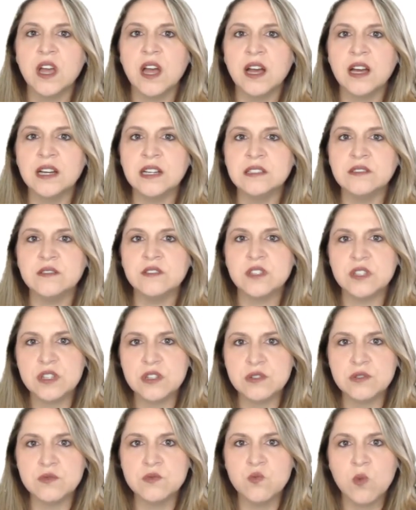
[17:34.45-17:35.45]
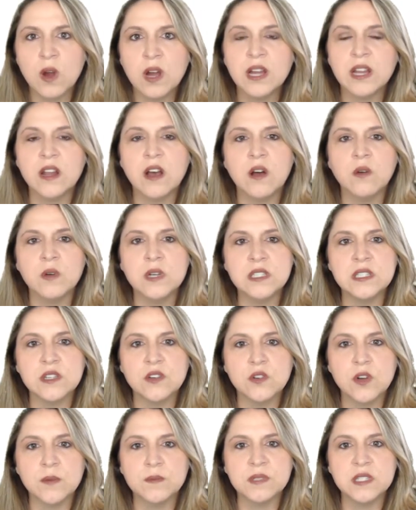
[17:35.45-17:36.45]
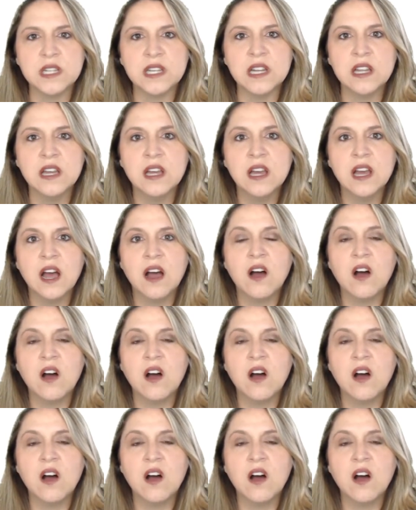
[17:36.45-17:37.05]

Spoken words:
to run Always Encrypted